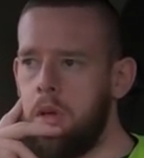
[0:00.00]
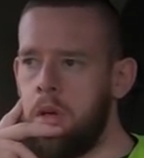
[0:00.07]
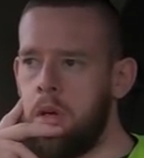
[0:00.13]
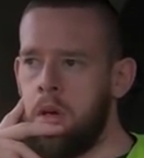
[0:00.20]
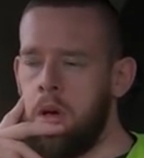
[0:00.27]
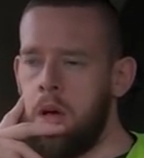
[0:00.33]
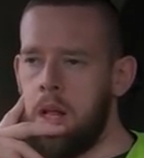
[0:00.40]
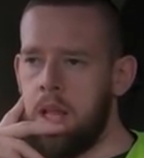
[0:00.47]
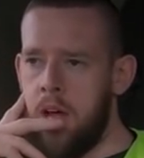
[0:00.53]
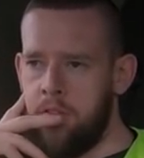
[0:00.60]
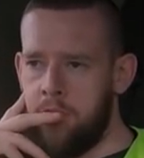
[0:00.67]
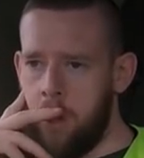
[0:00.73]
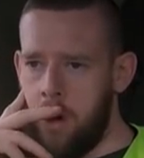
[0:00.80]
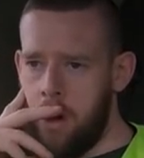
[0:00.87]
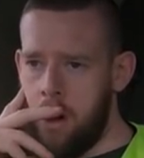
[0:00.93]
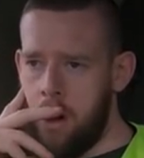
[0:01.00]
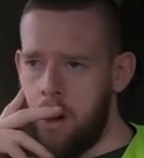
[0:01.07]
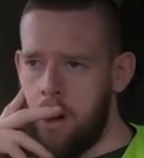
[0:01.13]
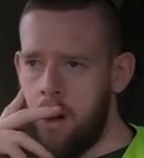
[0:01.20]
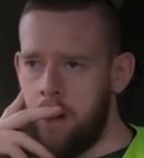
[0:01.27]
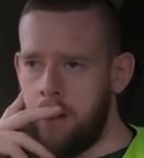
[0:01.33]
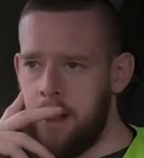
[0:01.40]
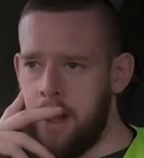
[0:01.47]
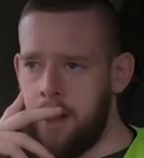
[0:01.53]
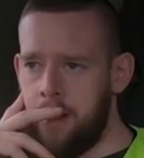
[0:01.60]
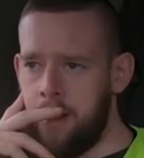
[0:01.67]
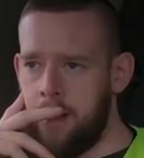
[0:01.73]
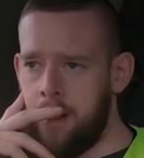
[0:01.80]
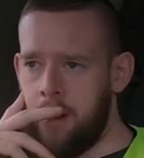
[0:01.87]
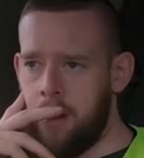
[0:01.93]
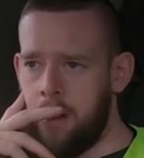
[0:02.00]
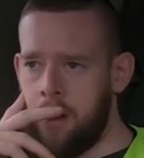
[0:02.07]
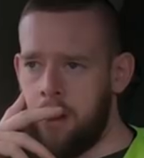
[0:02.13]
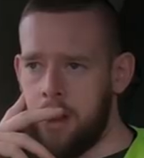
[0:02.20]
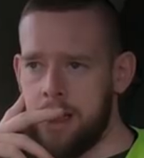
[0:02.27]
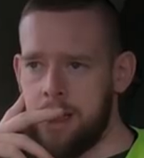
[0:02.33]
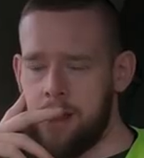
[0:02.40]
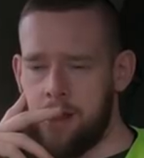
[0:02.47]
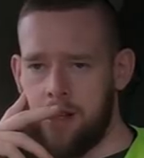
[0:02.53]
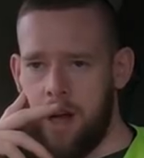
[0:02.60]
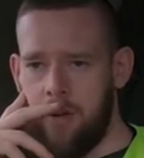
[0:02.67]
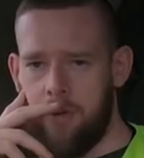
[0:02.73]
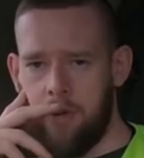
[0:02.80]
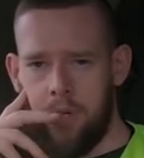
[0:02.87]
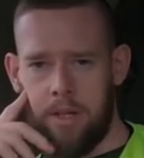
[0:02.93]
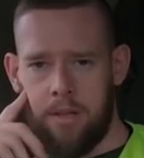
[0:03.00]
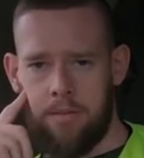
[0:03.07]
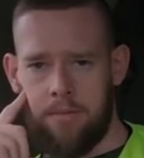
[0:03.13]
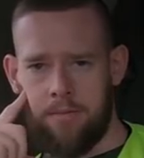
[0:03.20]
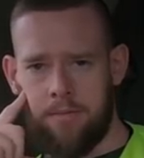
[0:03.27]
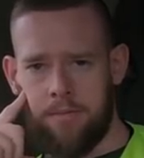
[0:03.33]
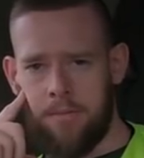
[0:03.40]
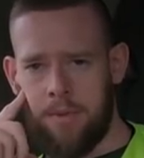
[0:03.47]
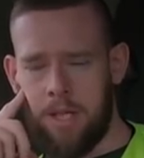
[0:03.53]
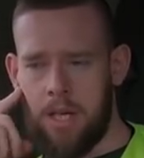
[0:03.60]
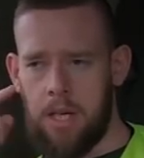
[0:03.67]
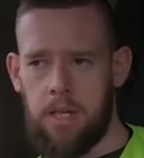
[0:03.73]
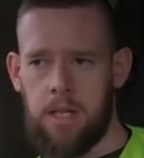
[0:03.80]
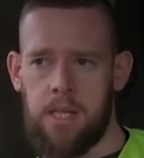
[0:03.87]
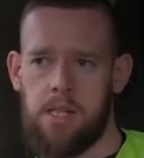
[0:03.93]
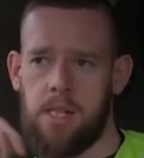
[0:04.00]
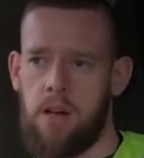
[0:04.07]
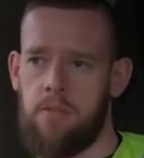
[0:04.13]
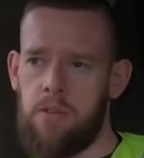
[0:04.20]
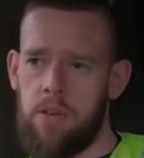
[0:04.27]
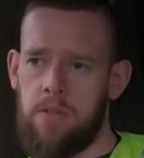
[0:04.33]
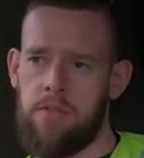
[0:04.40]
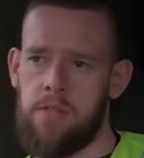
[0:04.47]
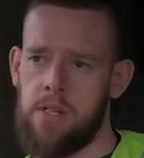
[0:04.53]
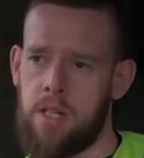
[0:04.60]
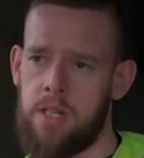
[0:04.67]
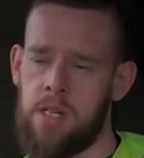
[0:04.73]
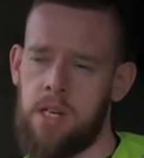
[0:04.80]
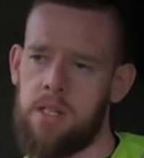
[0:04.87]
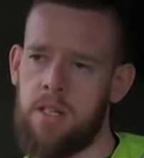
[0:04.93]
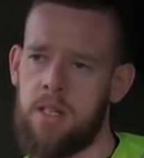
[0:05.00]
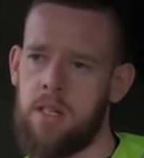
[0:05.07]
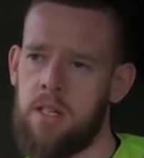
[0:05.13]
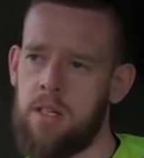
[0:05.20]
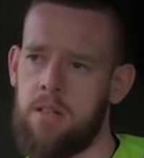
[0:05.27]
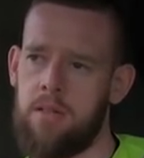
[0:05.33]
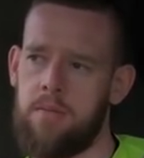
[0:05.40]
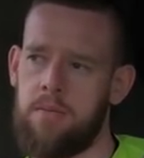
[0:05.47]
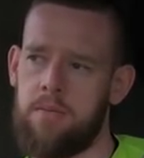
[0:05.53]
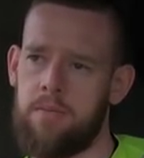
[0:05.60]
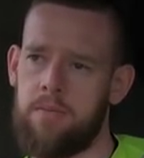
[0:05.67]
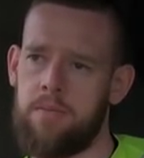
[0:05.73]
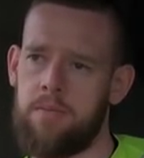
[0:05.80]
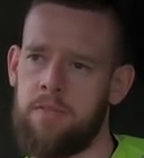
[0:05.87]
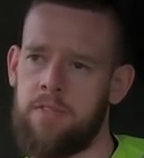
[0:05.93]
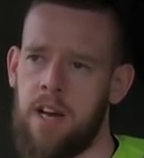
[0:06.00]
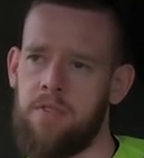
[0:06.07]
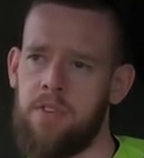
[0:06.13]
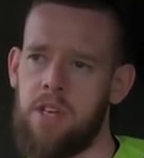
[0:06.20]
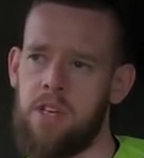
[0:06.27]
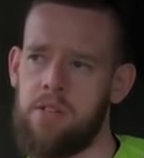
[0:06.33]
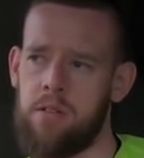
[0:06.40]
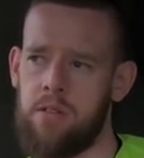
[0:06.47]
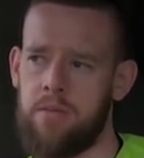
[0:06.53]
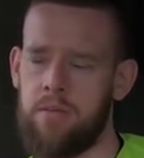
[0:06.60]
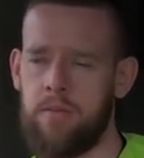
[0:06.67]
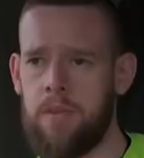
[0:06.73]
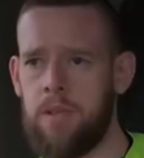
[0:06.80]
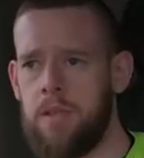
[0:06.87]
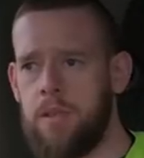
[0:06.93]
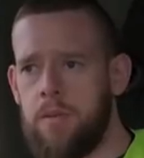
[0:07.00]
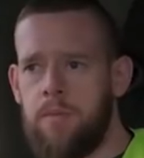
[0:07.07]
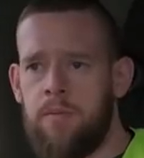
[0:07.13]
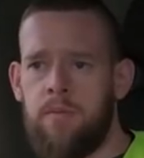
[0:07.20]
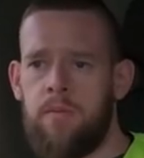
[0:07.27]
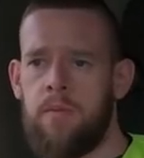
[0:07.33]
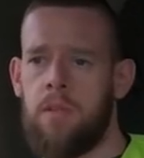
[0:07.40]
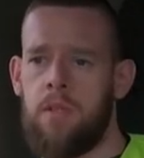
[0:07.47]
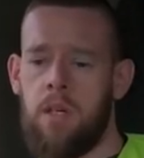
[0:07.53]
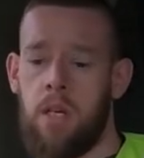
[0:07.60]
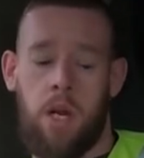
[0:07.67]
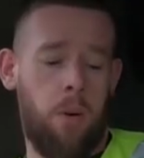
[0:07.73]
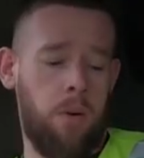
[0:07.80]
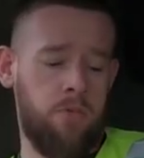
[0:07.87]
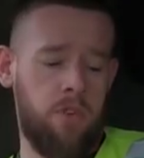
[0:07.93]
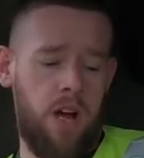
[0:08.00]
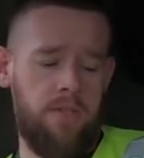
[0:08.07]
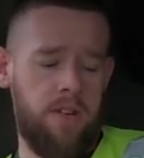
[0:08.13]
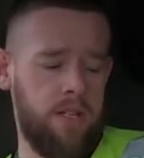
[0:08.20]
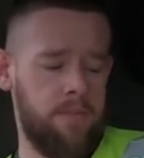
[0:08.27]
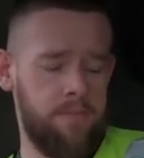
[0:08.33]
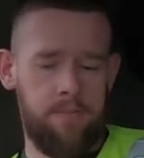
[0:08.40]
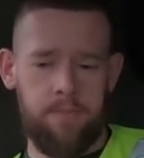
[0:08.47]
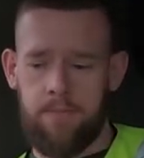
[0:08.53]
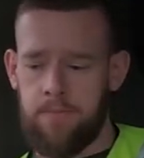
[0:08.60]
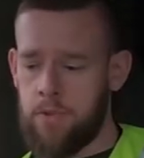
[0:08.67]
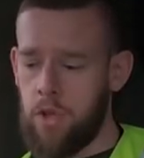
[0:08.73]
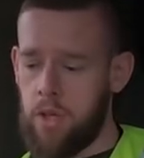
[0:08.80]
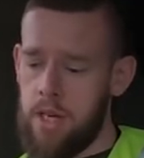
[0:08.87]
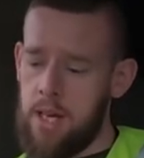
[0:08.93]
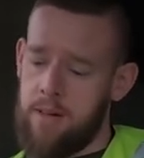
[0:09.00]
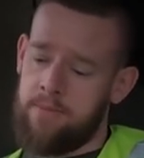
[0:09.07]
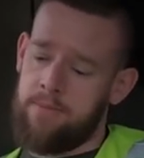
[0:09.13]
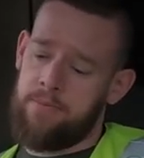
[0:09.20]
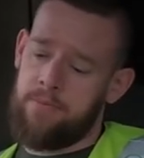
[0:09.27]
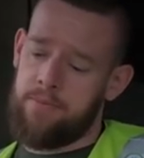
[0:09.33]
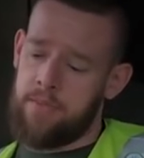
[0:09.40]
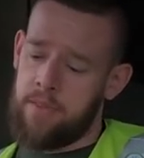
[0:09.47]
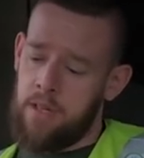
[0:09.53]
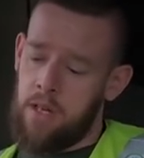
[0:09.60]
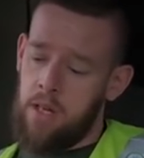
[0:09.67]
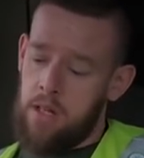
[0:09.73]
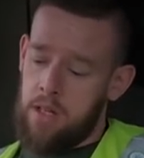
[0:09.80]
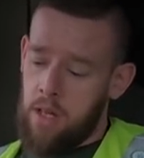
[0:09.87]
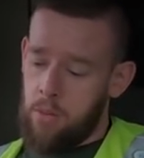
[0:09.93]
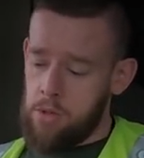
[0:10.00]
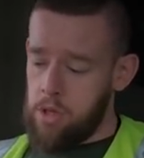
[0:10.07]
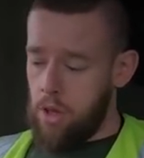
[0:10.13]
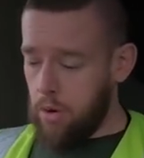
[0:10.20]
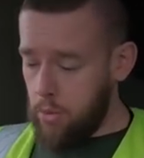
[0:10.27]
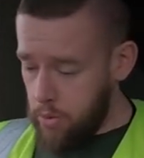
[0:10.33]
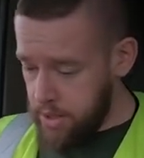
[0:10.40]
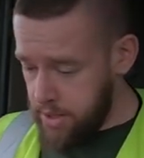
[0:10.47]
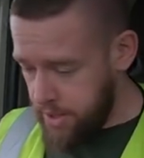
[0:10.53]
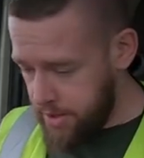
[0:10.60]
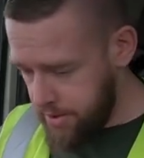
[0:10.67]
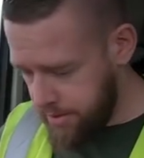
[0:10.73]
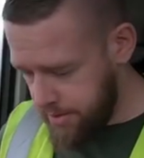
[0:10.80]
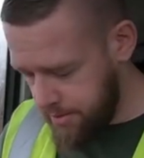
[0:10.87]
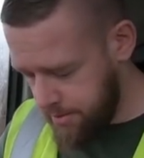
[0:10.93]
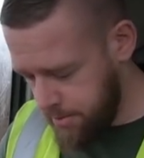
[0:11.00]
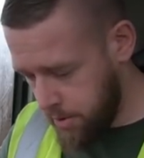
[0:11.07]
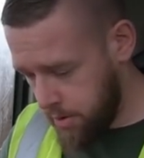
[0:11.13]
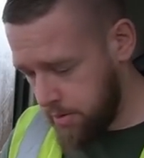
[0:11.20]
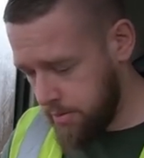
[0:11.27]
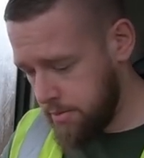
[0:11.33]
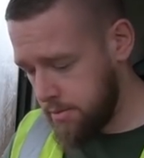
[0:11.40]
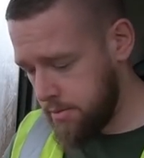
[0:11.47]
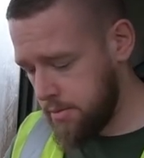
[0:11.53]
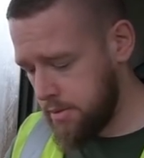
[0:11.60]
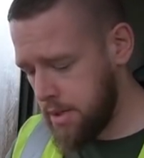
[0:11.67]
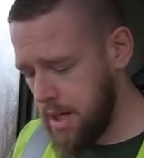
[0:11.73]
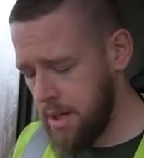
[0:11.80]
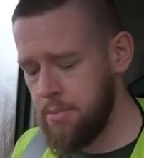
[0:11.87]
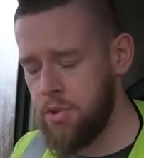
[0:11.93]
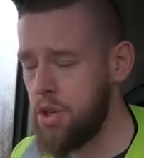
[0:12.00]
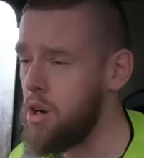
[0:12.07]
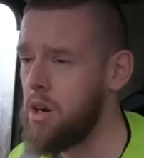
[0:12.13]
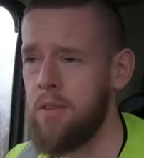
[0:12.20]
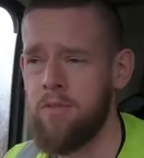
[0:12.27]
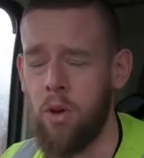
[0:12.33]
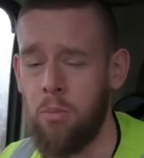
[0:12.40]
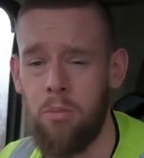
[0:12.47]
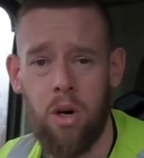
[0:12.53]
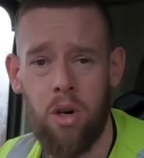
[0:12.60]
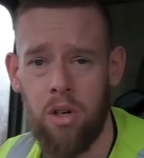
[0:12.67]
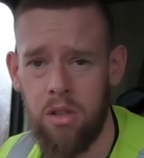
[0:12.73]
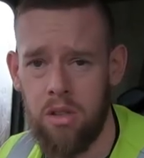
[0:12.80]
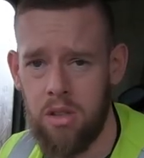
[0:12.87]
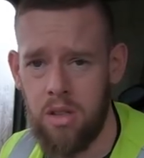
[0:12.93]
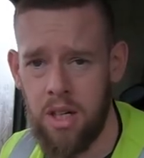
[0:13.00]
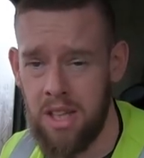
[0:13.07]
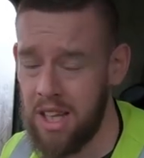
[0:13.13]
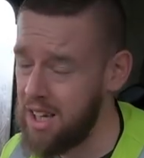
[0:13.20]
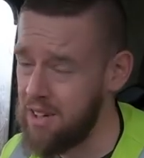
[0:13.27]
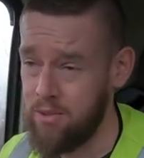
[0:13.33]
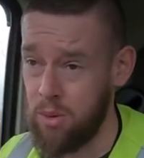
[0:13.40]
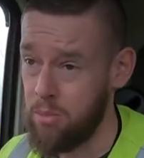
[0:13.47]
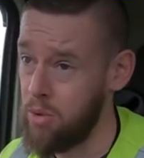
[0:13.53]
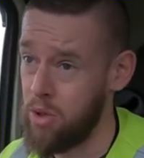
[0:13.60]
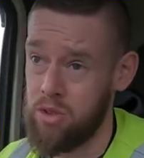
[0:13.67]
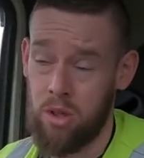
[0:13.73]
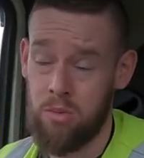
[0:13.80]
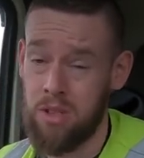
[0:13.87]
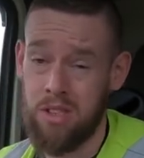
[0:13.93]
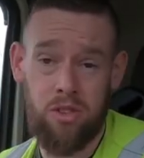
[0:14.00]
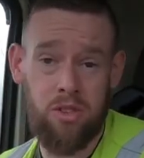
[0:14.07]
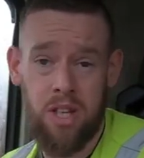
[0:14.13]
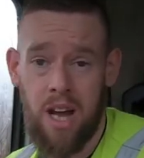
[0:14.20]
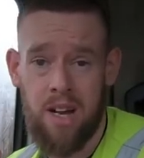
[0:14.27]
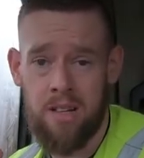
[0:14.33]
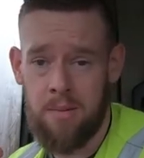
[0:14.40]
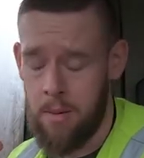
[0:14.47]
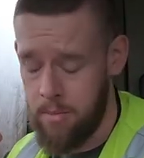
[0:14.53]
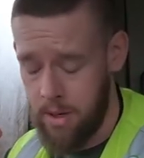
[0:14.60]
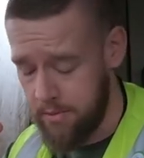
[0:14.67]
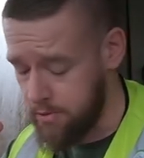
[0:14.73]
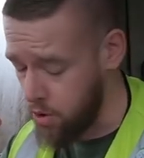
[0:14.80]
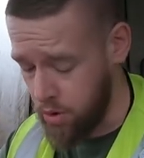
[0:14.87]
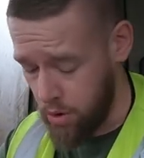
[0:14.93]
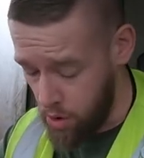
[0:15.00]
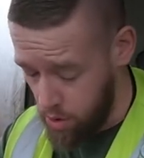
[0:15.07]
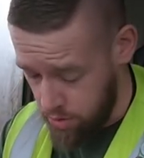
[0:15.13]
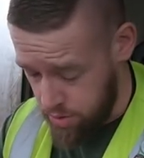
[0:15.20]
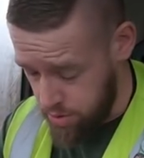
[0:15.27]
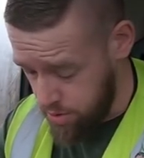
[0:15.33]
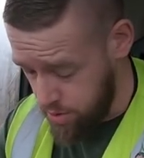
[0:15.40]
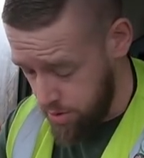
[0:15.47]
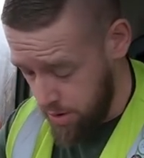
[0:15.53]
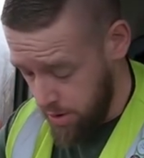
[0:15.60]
I left there and then got into scaffolding. And I did scaffolding for 6 years, I think. 5 years. And now I'm driving. So, yeah, that was long-winded. But I'm sure I've done more. I think I've done more jobs. I just can't remember. I've done loads.